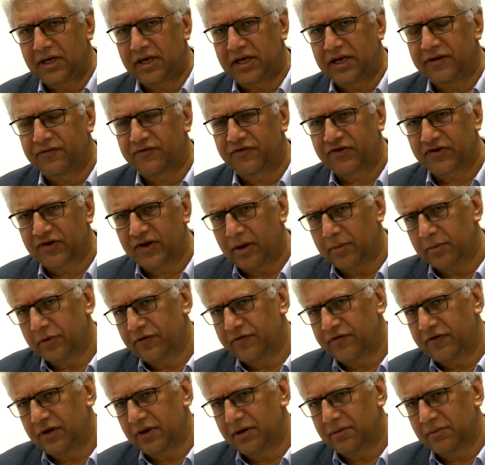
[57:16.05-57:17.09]
gives some
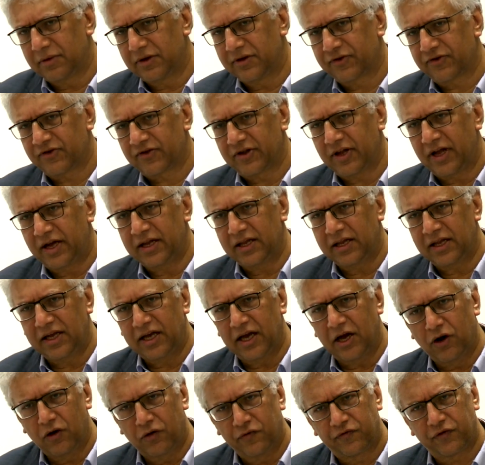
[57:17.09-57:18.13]
of them a
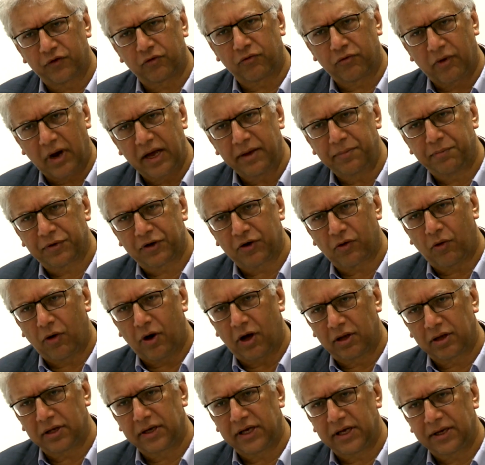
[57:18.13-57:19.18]
slightly overripe
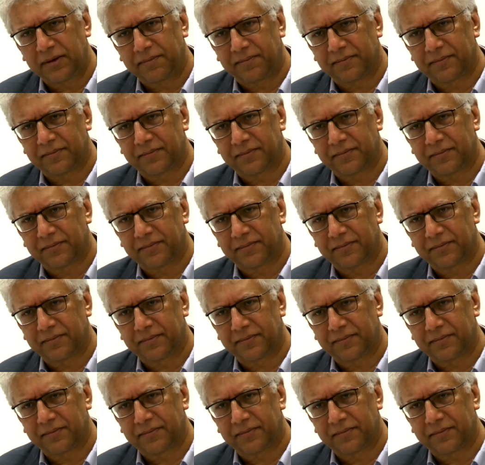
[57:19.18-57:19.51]
quality,